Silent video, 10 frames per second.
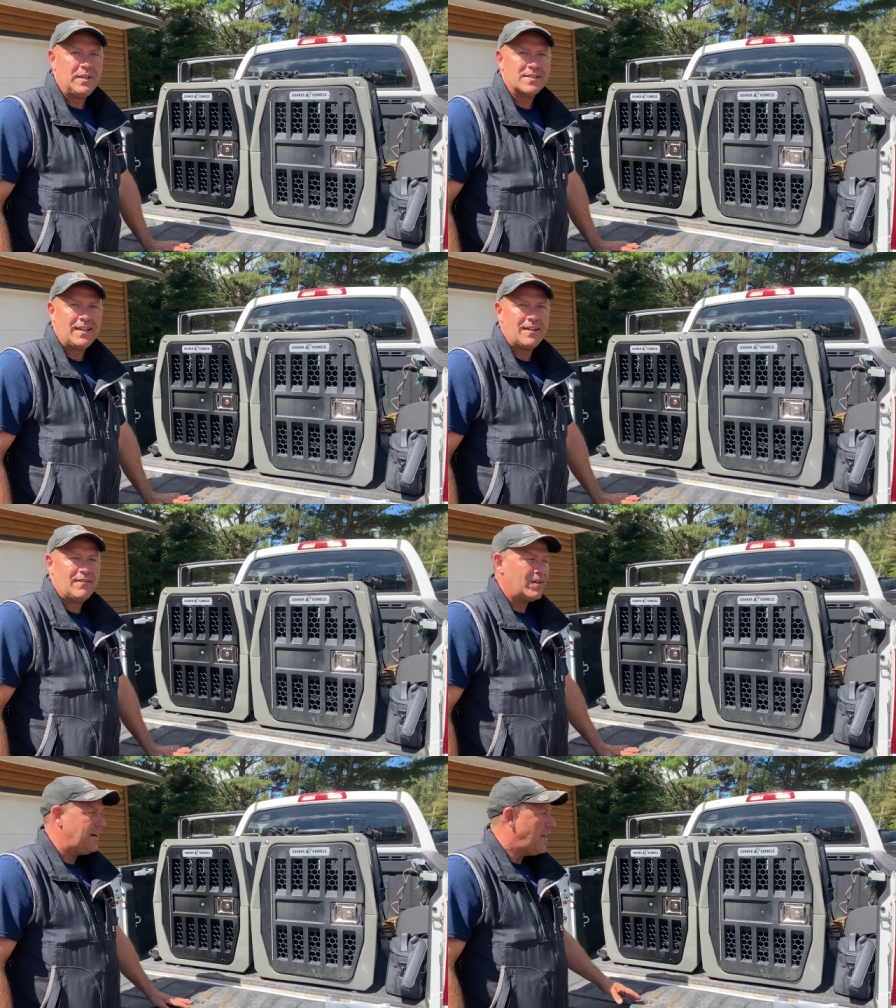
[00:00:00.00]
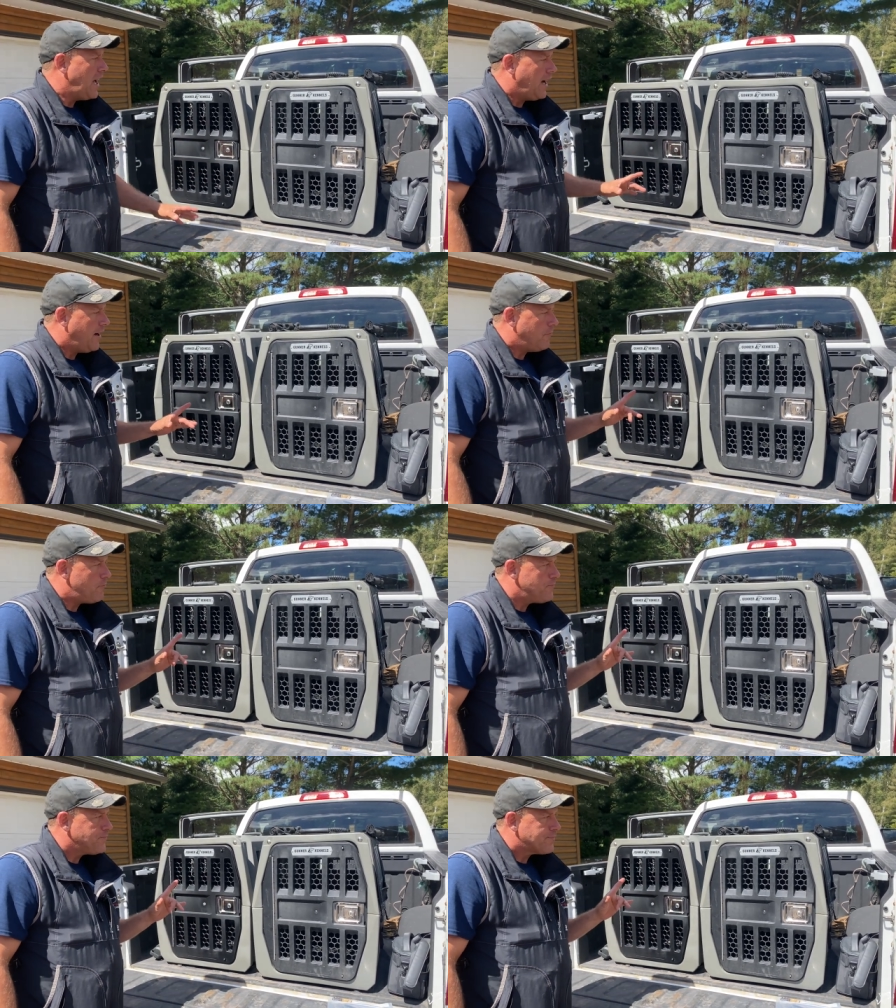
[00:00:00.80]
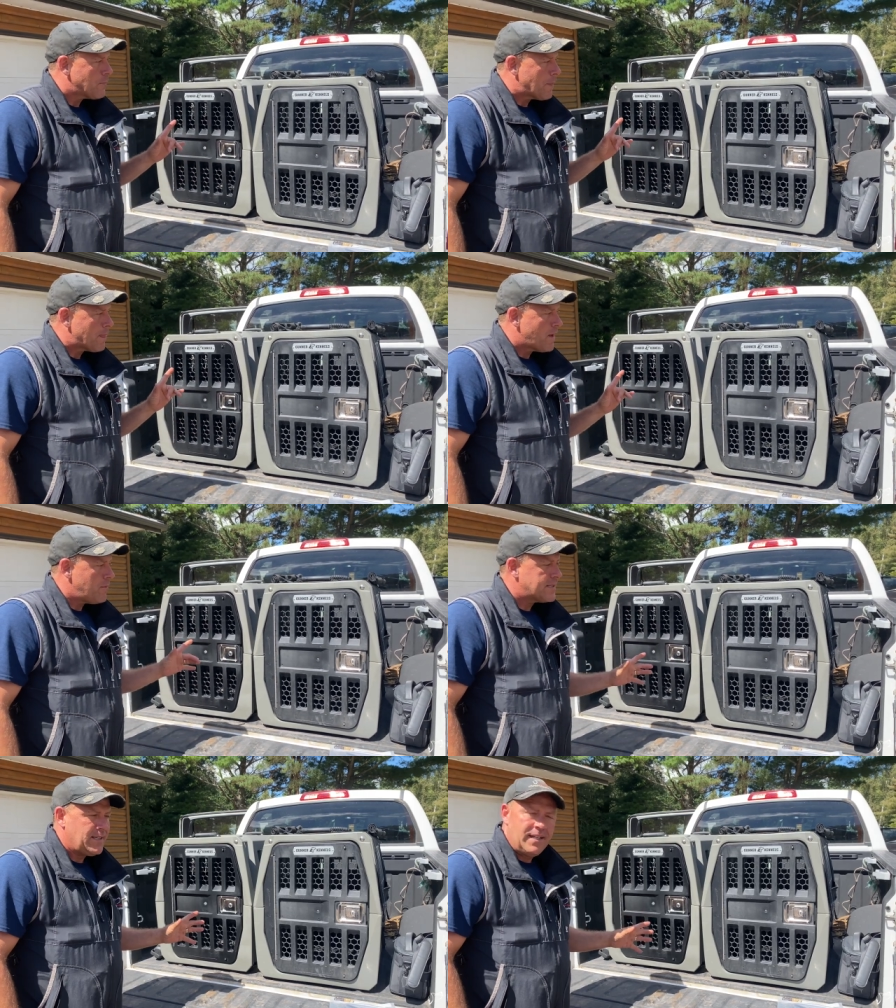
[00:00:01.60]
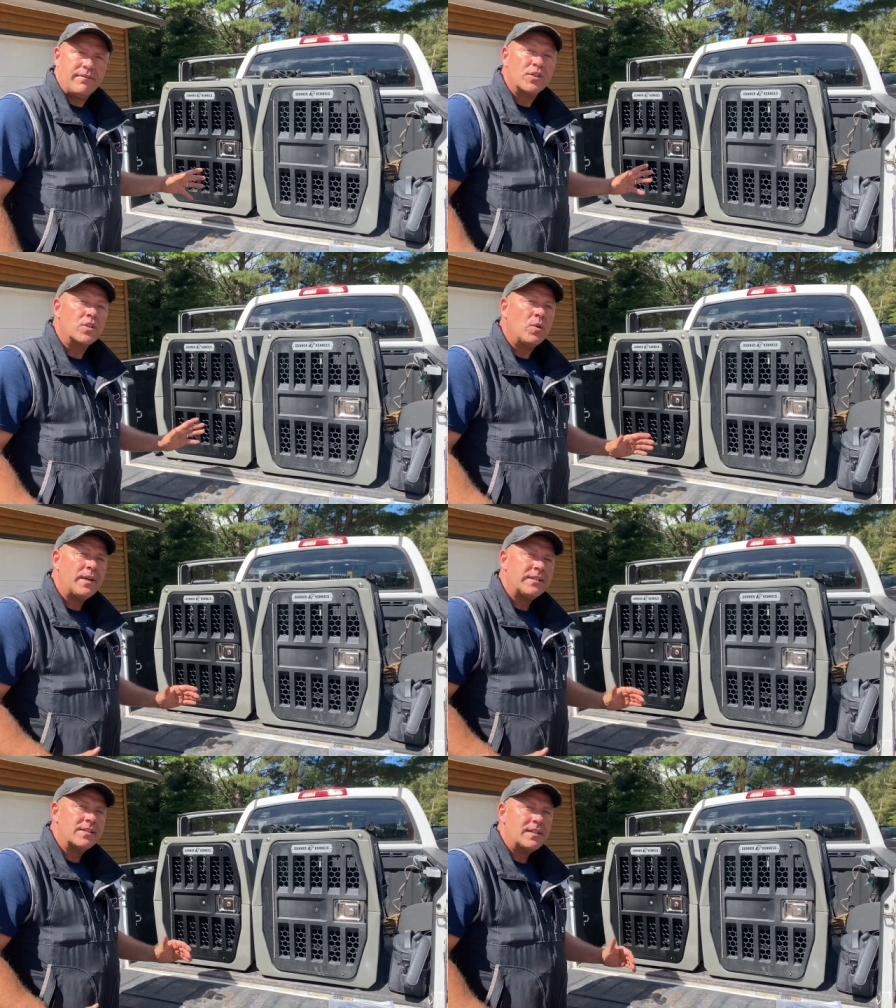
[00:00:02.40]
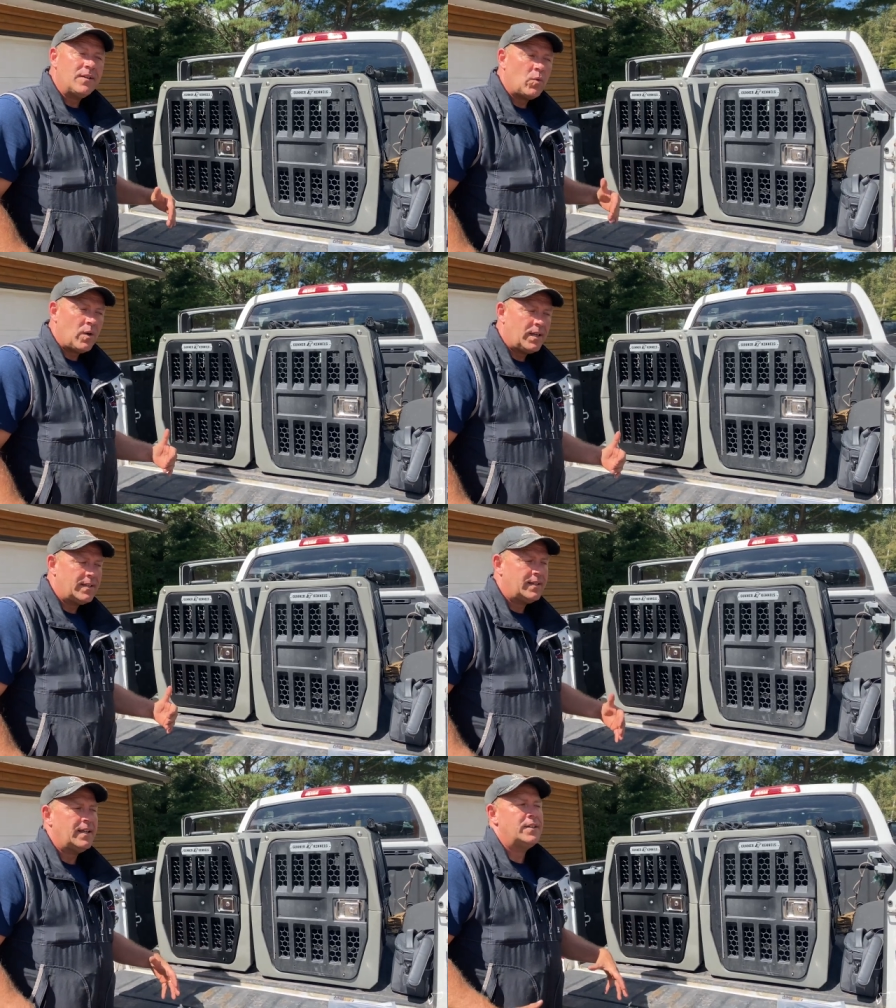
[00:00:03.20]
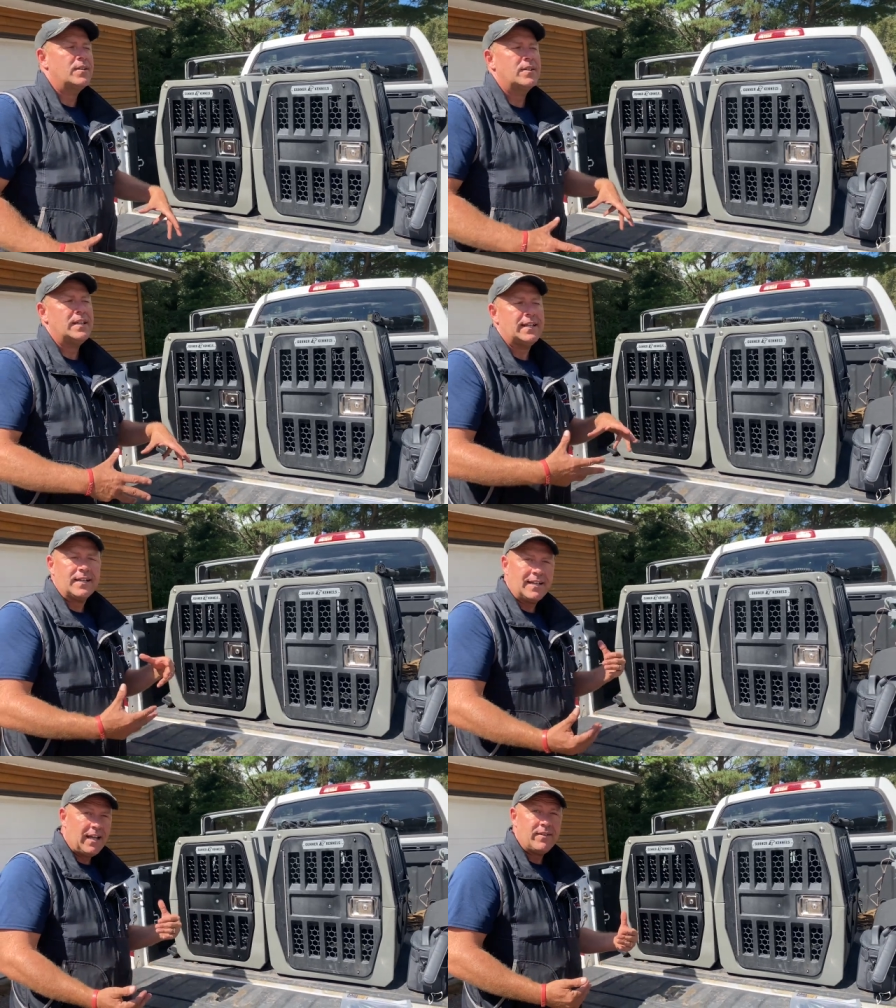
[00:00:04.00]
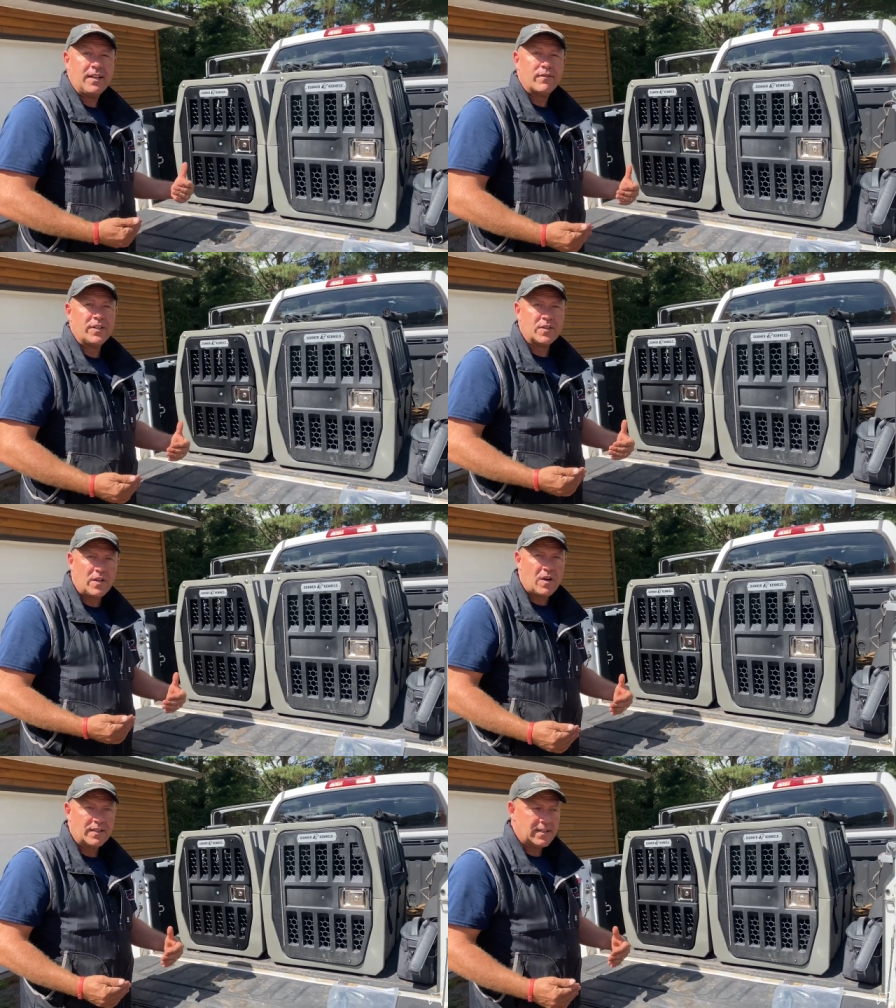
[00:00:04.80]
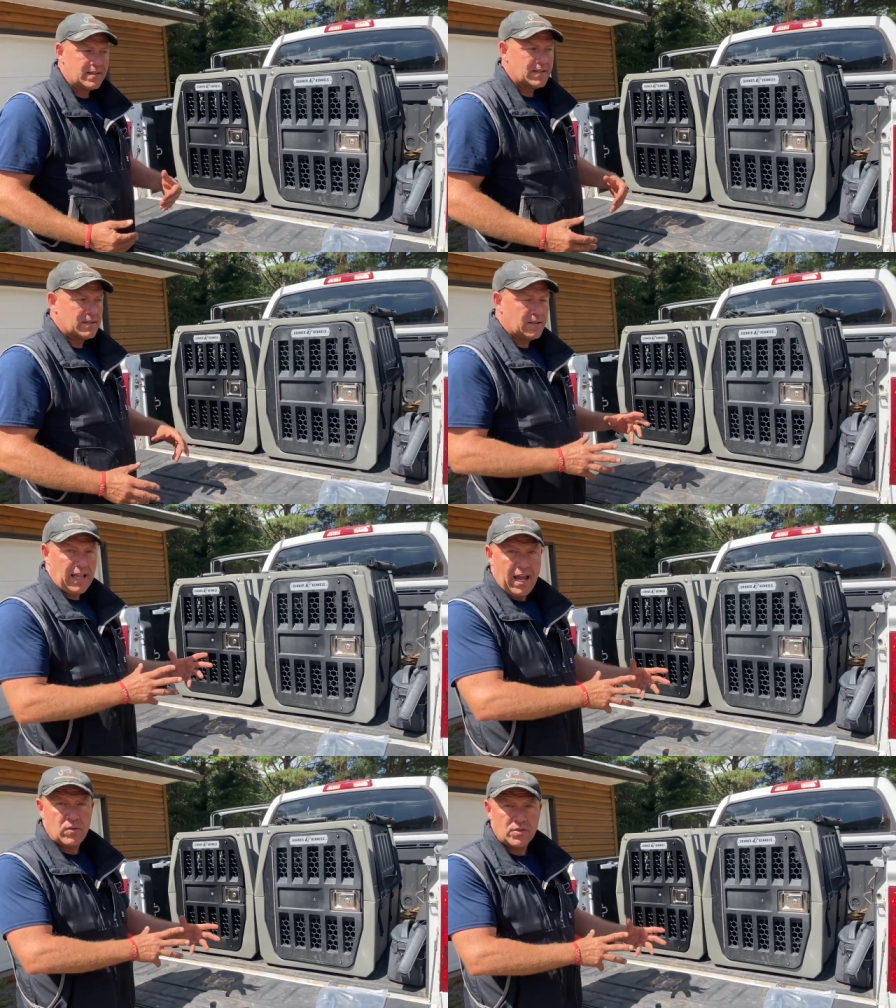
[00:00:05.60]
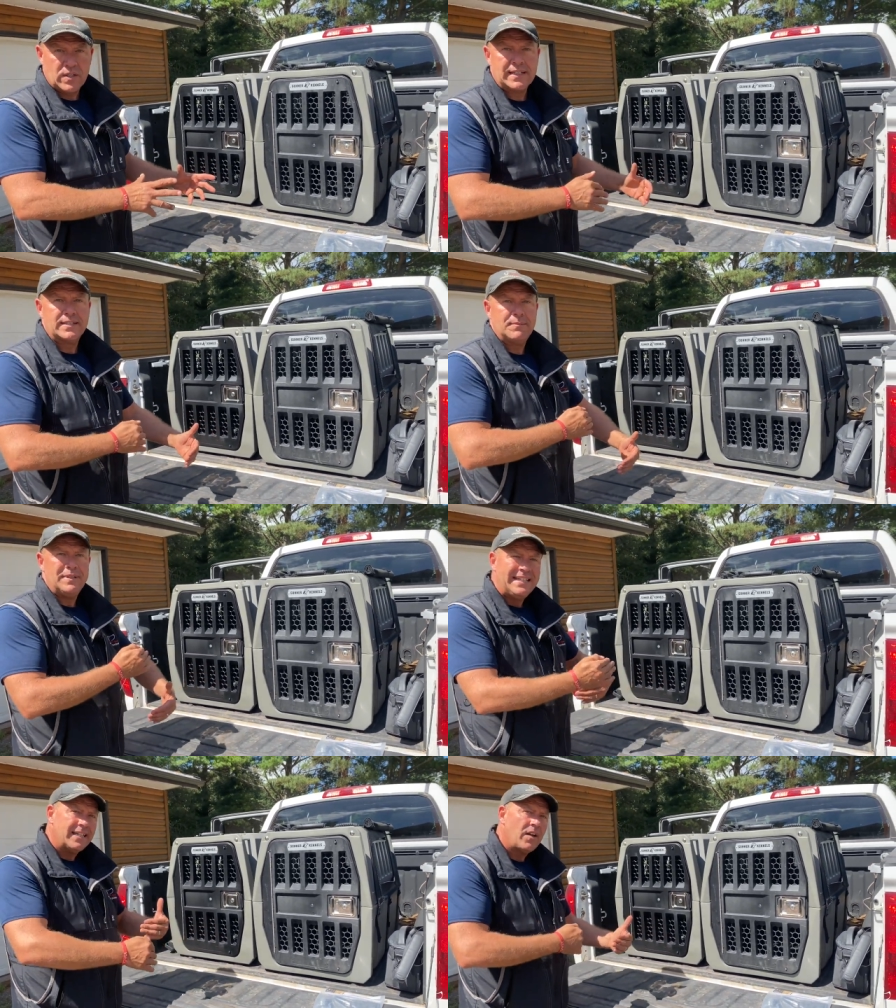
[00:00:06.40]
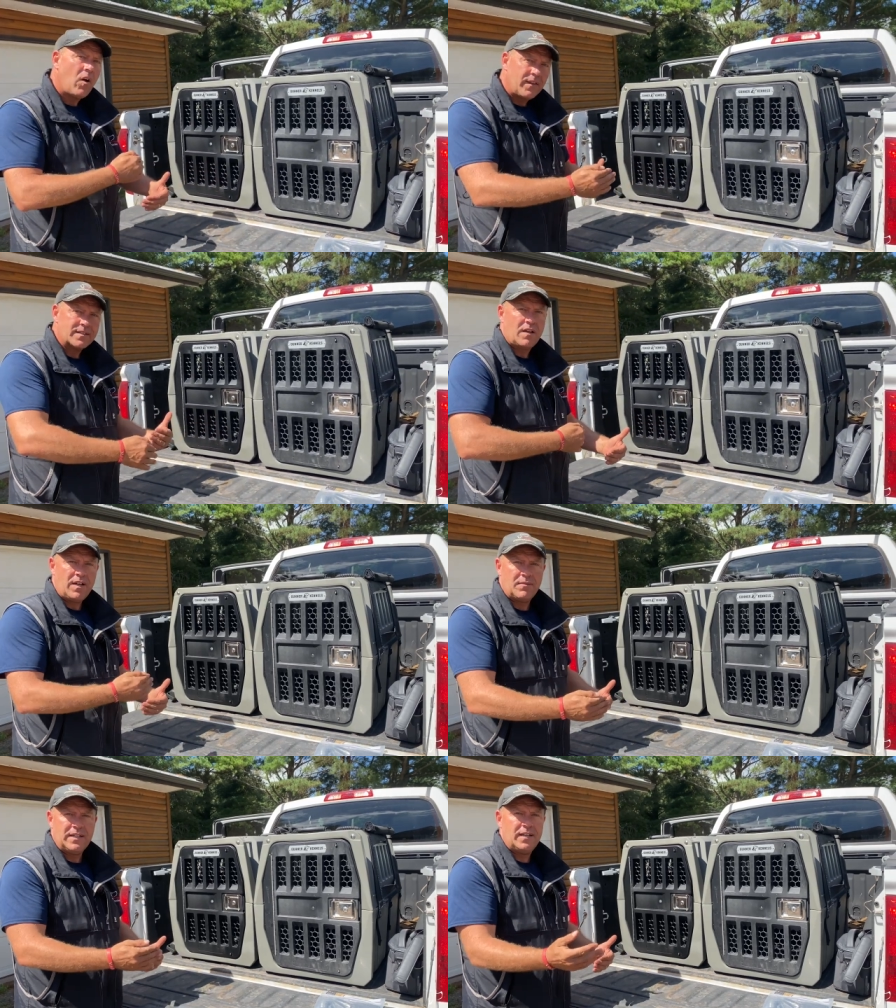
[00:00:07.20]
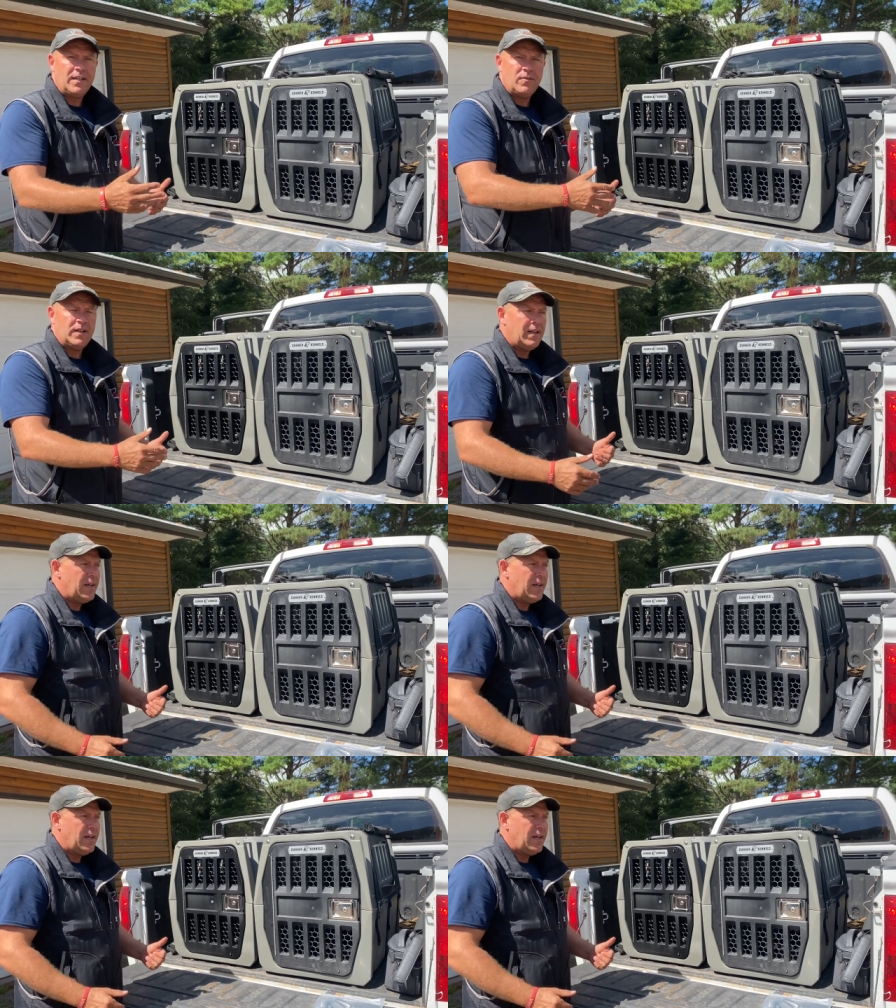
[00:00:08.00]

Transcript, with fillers: Best kennel ever. Um, I must say, if you're going to get one and you're thinking on having it for your dog that's to lounge, like to be in all the time, in and out,